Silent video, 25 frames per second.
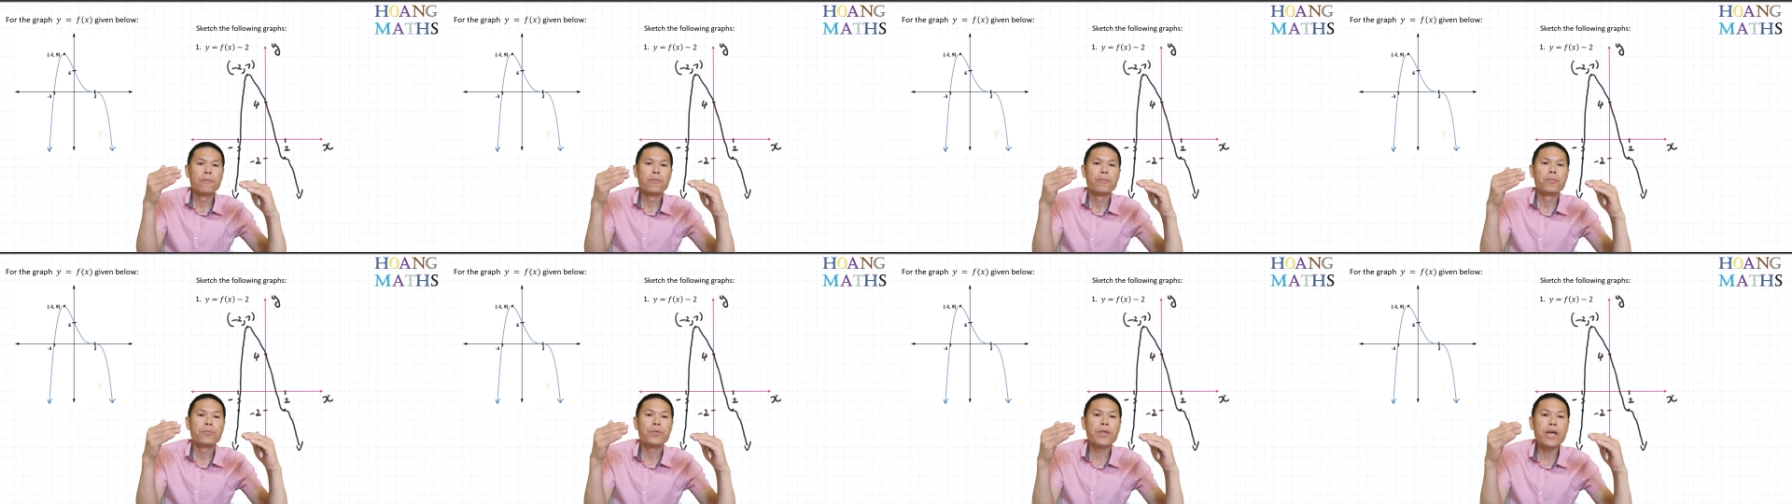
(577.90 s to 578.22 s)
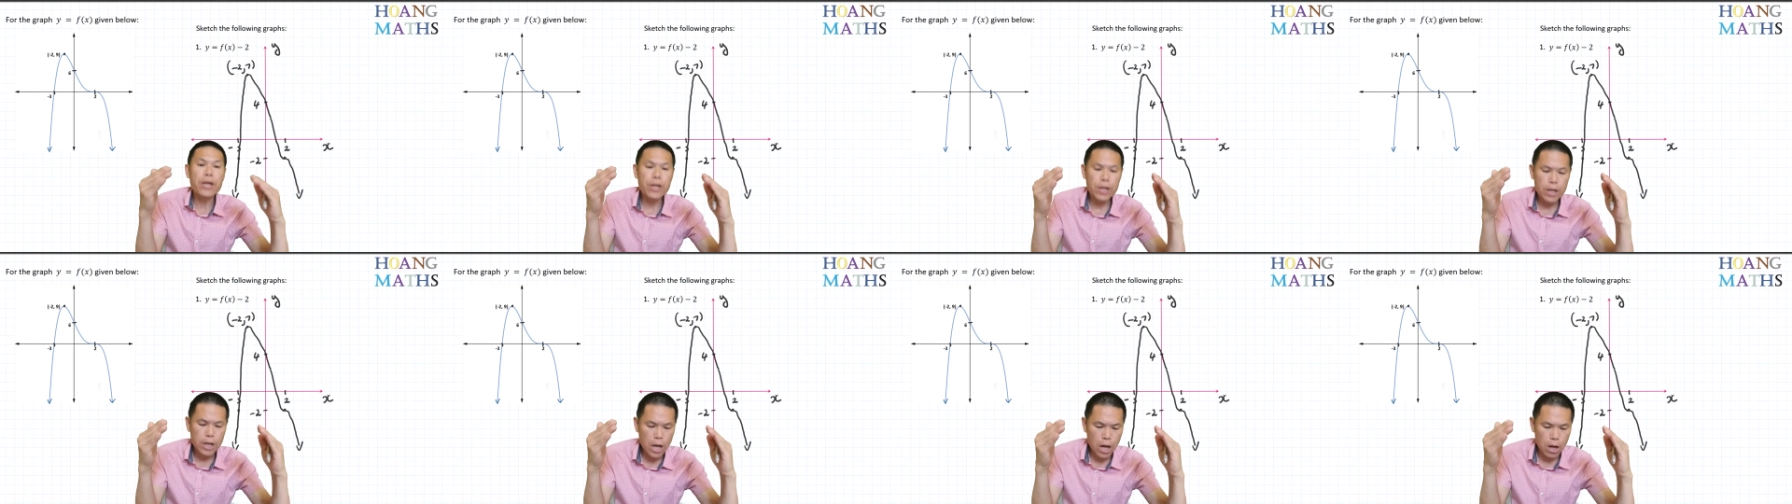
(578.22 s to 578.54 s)
There
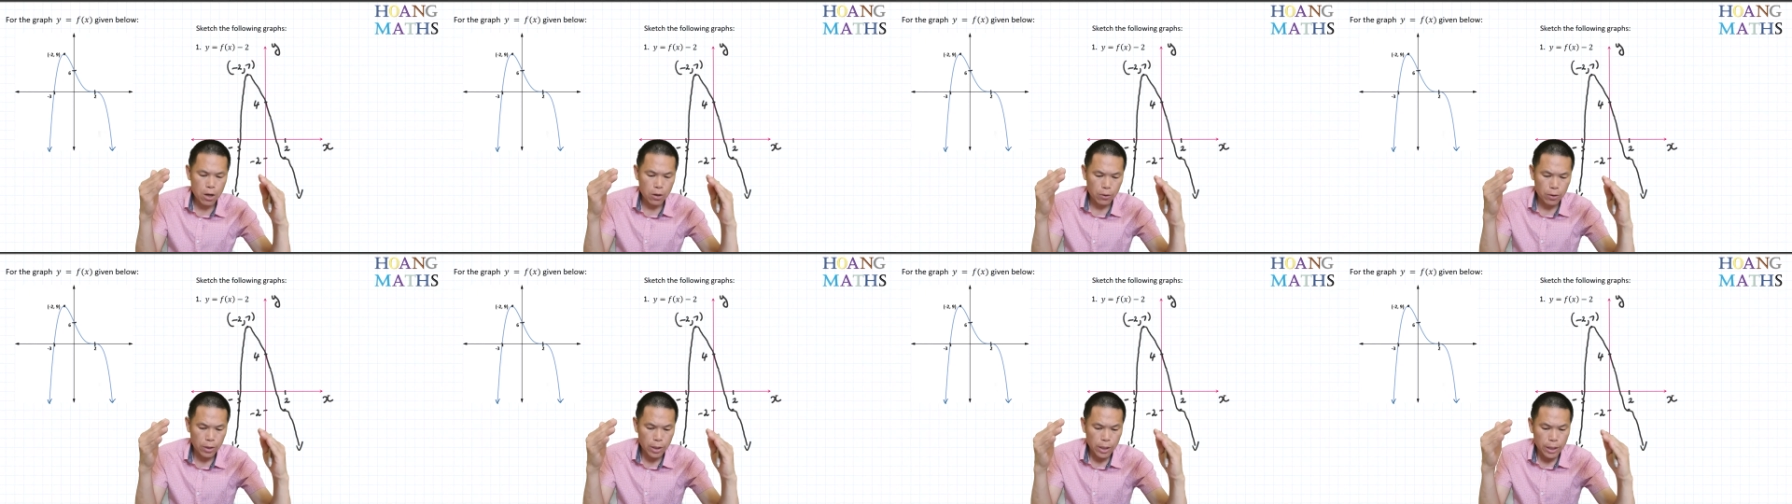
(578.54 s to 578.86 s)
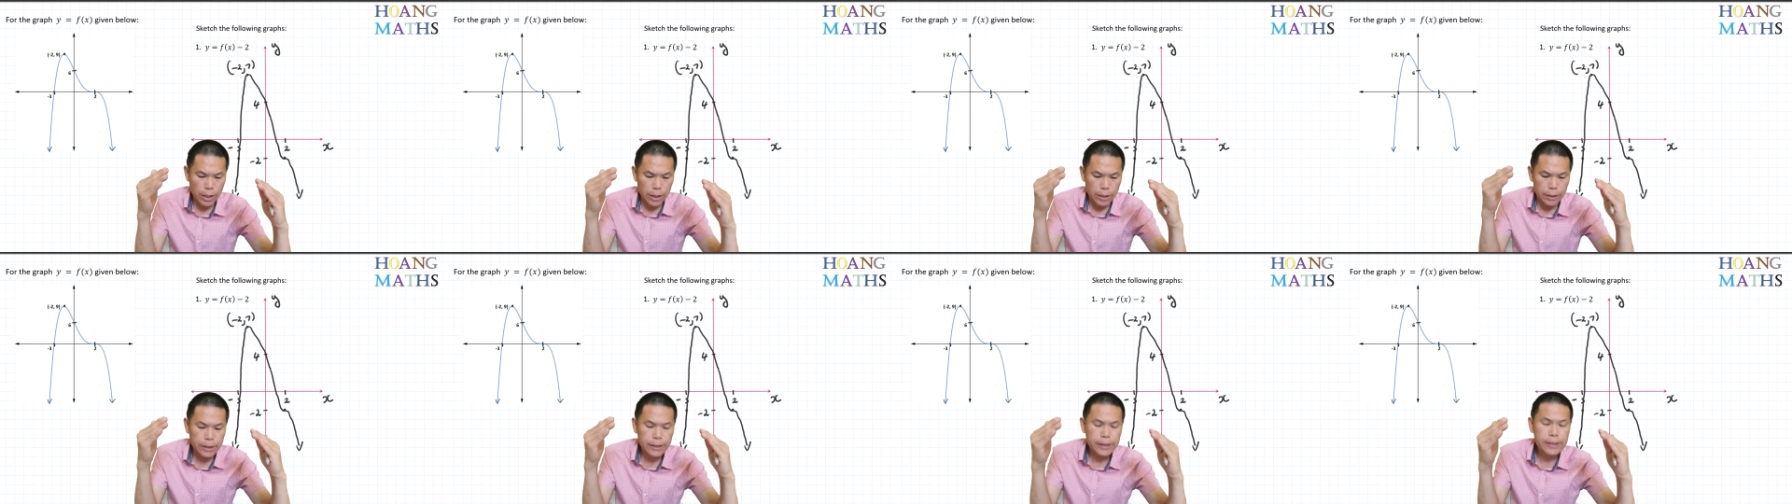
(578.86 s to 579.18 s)
you go.
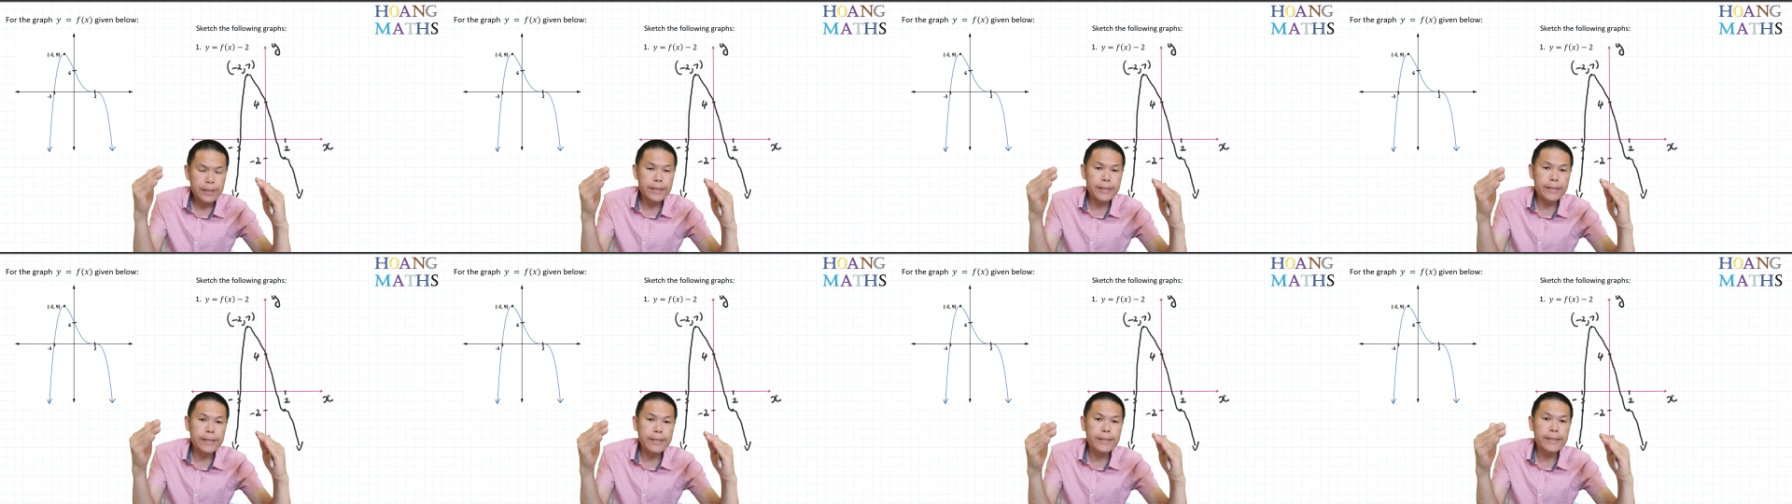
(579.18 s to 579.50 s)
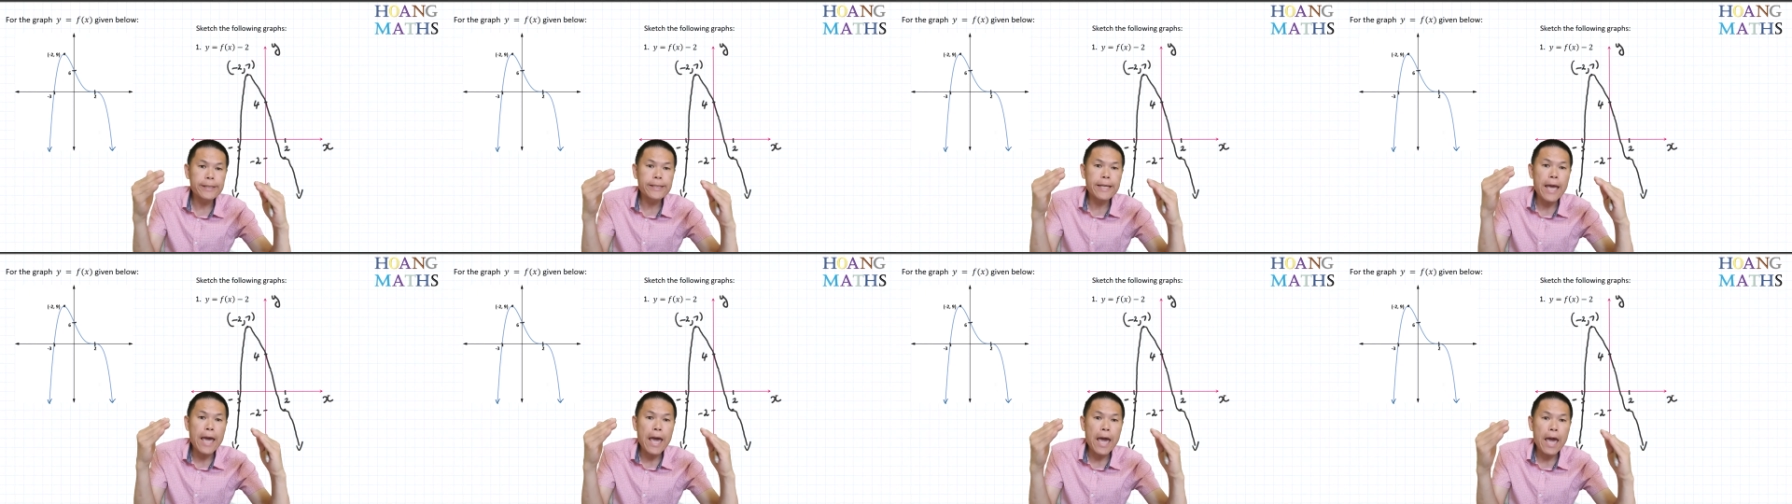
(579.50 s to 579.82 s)
This is